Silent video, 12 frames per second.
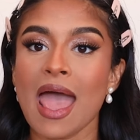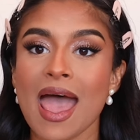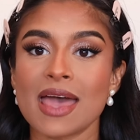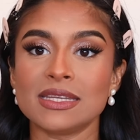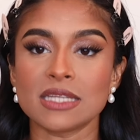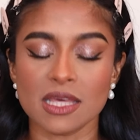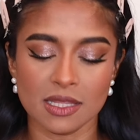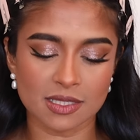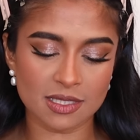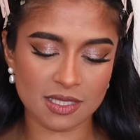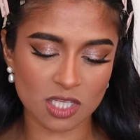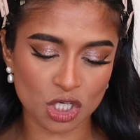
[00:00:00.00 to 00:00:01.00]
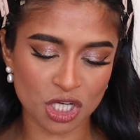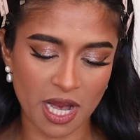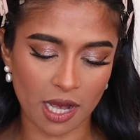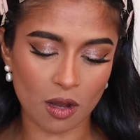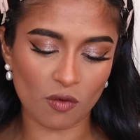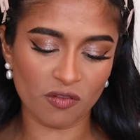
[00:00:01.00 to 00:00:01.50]
And this is in the
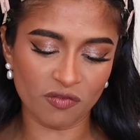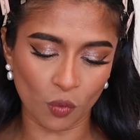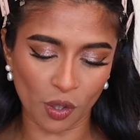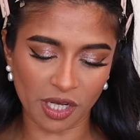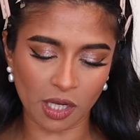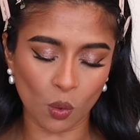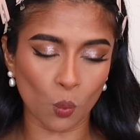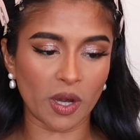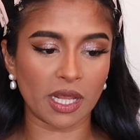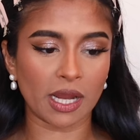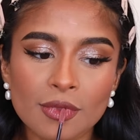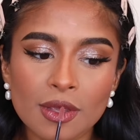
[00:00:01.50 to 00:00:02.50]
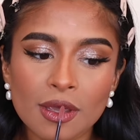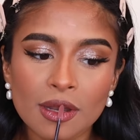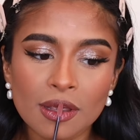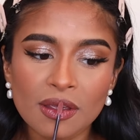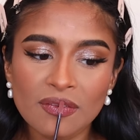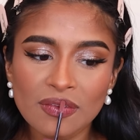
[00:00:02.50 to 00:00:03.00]
shade 40 Witty.
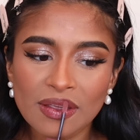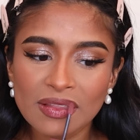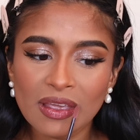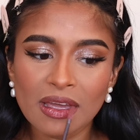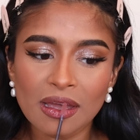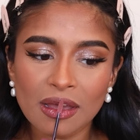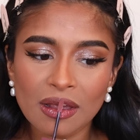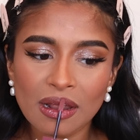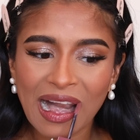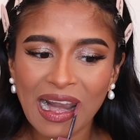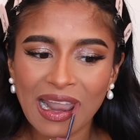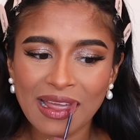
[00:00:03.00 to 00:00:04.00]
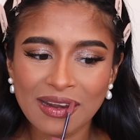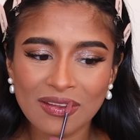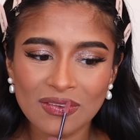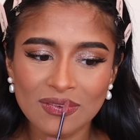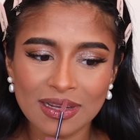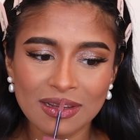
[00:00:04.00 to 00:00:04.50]
And it gives like the slightest
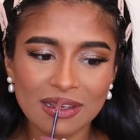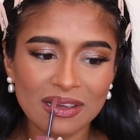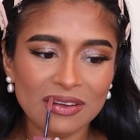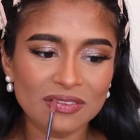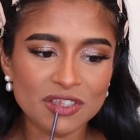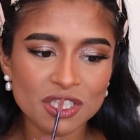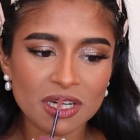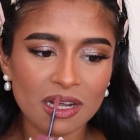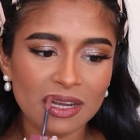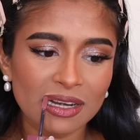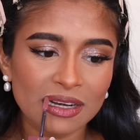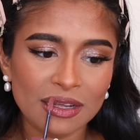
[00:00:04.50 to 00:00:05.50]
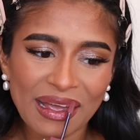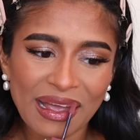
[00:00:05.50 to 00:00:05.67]
bit of shine.